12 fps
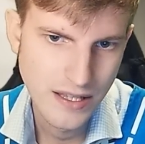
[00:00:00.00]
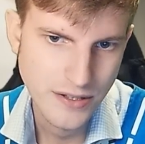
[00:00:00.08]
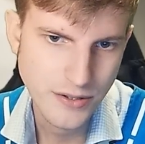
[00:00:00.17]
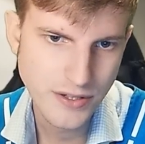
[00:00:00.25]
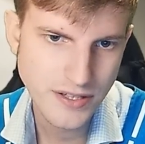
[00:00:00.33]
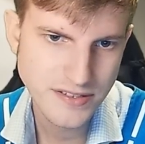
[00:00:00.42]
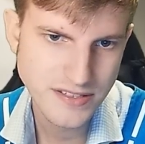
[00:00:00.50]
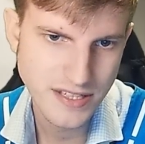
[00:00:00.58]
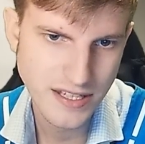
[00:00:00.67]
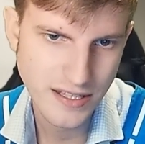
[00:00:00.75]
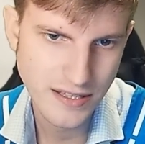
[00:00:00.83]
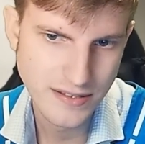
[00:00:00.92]
You can
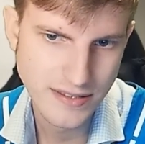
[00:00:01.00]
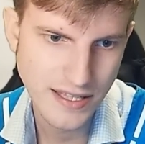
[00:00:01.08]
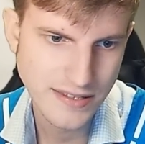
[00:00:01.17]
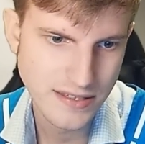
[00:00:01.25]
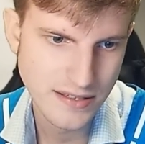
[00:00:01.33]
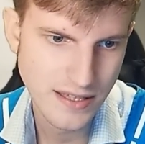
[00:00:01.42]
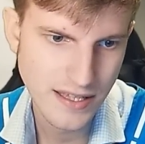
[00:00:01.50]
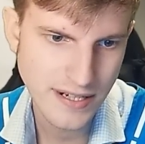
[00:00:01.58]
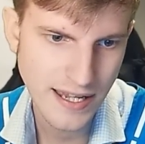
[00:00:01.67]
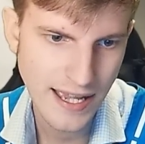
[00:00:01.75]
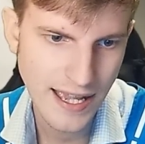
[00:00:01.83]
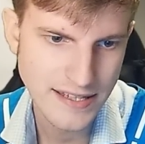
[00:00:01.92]
see that it
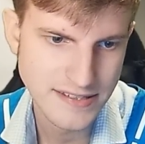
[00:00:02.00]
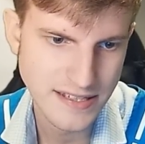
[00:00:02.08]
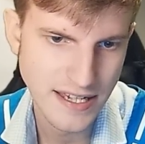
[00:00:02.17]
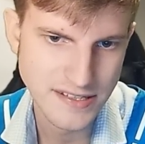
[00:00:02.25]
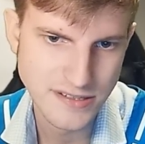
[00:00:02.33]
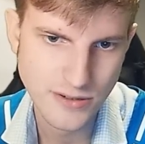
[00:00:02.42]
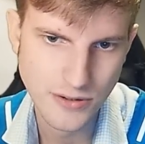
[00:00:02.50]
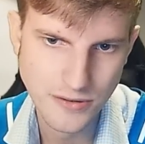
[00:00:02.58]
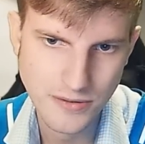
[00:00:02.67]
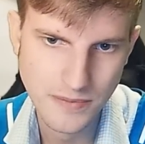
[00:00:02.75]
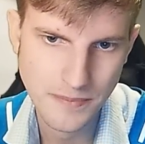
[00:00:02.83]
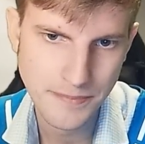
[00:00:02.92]
has a
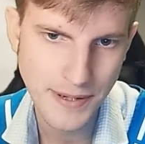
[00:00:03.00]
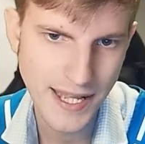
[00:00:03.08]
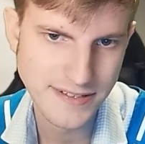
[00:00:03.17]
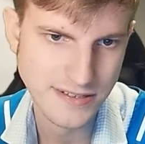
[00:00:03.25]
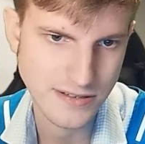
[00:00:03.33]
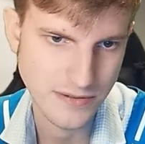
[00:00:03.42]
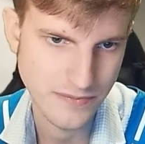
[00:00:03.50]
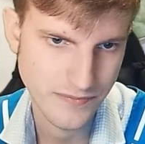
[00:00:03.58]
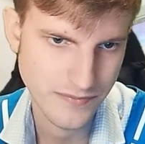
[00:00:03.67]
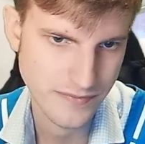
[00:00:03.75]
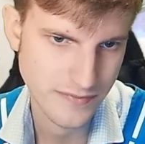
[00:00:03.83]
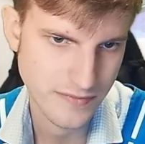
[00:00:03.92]
certain pattern,
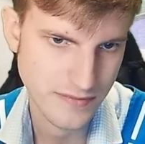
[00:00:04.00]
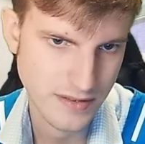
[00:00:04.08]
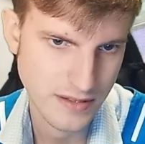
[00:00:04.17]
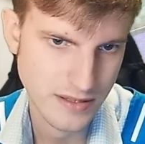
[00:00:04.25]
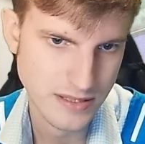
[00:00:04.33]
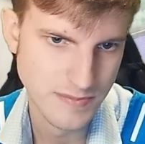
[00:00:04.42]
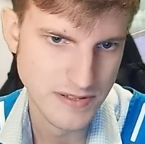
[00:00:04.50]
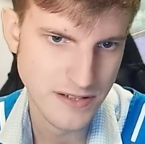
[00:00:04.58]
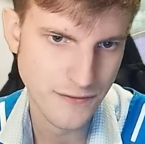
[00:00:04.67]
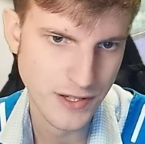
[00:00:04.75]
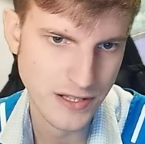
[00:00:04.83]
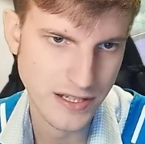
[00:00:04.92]

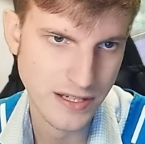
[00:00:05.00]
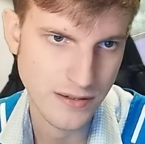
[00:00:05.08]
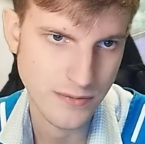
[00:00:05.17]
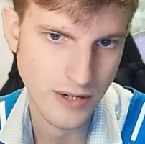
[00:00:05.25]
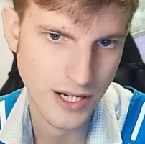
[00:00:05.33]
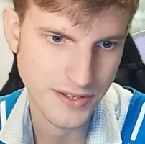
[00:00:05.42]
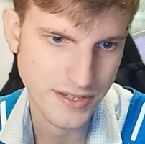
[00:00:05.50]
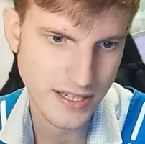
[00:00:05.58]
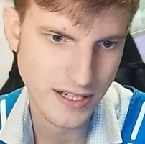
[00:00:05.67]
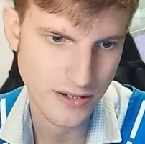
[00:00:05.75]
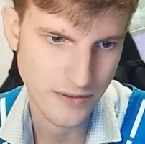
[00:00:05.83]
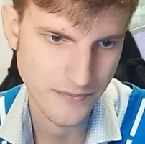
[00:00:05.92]
specifically right
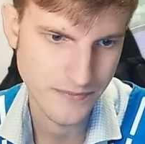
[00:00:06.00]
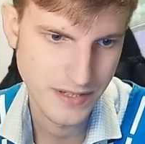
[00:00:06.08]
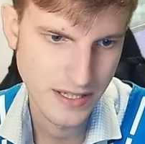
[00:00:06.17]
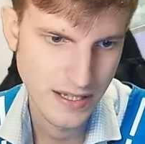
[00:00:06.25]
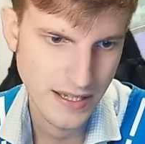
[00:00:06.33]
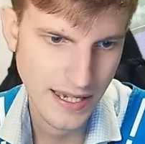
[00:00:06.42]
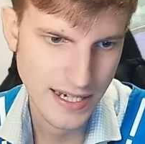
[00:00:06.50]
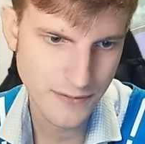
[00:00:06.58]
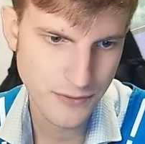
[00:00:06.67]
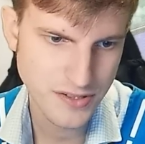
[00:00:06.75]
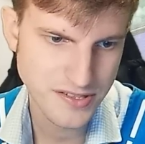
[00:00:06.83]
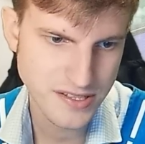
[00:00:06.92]
here. And if
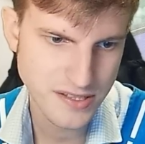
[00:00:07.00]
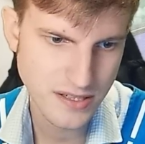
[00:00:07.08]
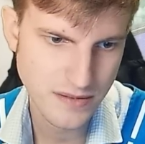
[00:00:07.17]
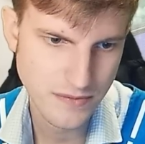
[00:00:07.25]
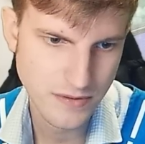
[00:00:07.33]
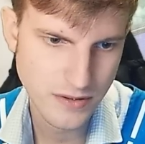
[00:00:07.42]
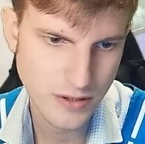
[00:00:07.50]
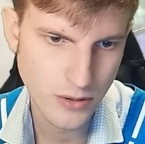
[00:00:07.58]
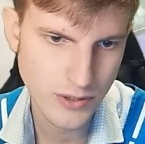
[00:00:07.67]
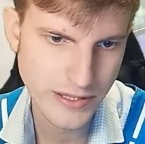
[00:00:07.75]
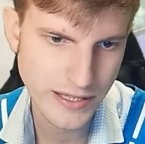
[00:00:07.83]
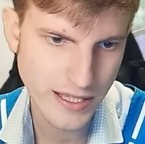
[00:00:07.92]
we go a
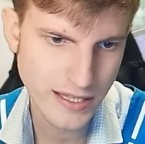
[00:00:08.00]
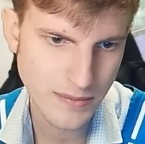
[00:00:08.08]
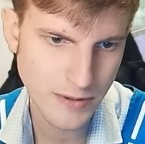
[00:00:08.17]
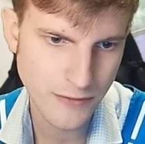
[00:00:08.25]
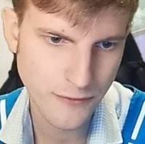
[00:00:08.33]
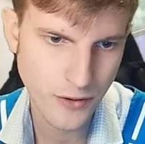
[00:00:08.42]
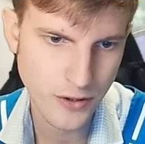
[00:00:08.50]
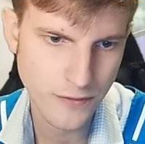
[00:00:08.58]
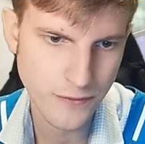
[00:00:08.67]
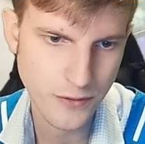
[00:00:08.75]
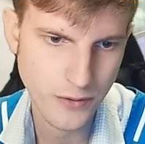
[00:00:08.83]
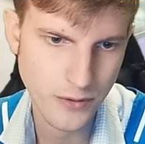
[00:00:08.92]
little bit further
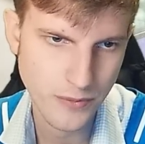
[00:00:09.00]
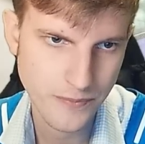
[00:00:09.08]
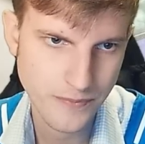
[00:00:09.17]
through